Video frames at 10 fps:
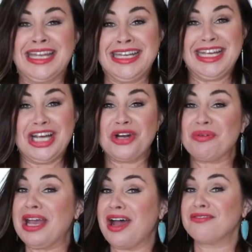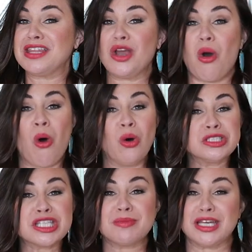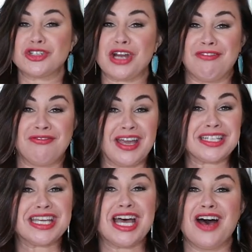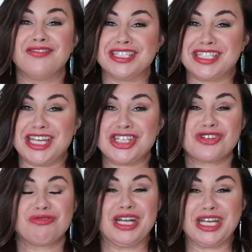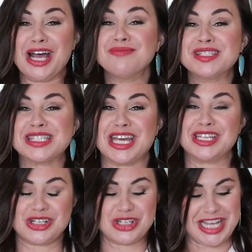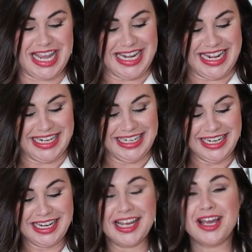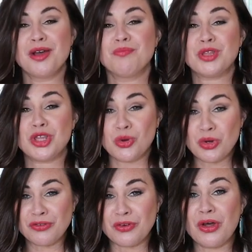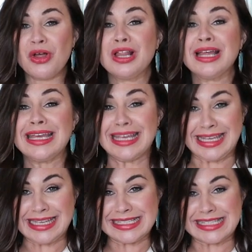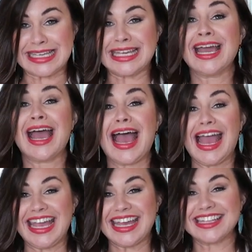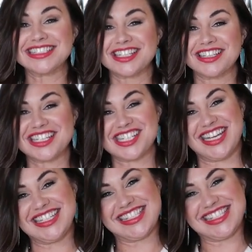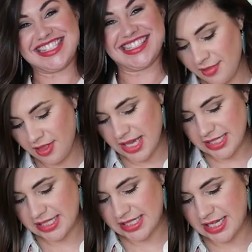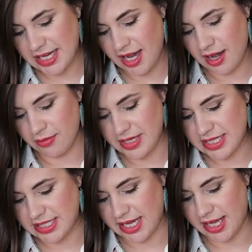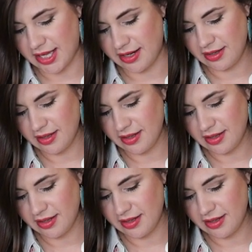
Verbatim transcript: And here we have the ultimate trifecta of a dish when it comes to entertaining. Beautiful, easy, and delicious. Let's see how we did.